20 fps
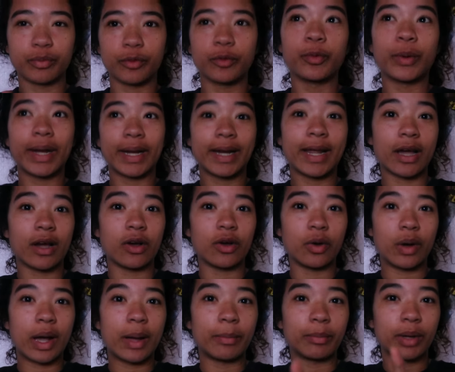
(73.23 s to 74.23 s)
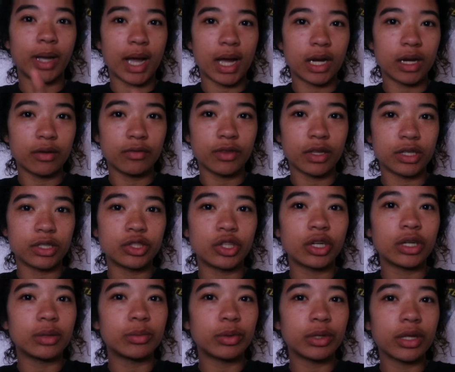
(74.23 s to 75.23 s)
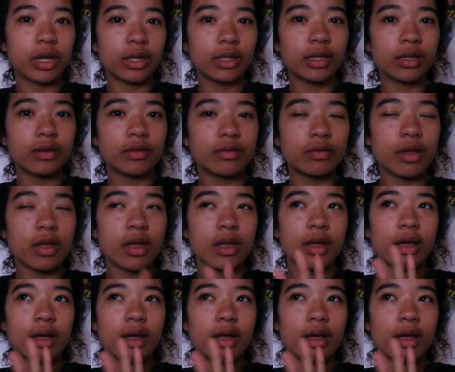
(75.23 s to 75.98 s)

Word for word: right now i'm kind of not starting productive